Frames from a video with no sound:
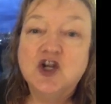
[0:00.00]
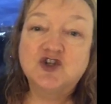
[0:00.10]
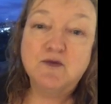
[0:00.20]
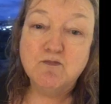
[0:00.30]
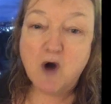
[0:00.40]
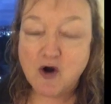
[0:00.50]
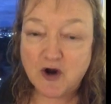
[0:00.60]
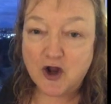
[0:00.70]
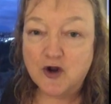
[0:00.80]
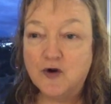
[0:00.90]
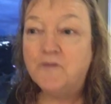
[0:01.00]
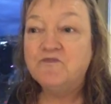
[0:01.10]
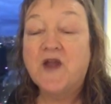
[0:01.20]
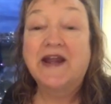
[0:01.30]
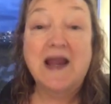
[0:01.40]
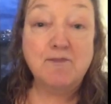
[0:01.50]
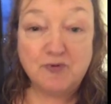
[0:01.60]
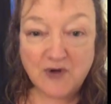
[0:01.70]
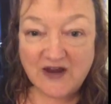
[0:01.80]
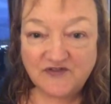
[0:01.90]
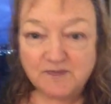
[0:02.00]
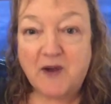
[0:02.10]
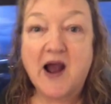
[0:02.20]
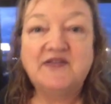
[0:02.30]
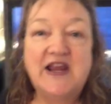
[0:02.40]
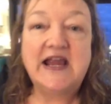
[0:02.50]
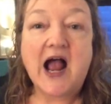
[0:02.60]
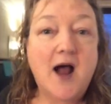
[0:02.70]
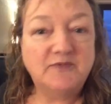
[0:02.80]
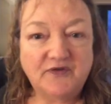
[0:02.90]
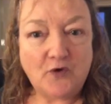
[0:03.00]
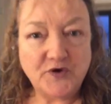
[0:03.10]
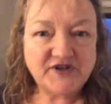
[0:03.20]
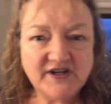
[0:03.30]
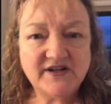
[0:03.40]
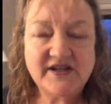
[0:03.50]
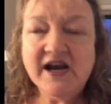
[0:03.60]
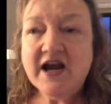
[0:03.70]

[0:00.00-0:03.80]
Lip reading: Tomorrow, I get briefed by the armed forces,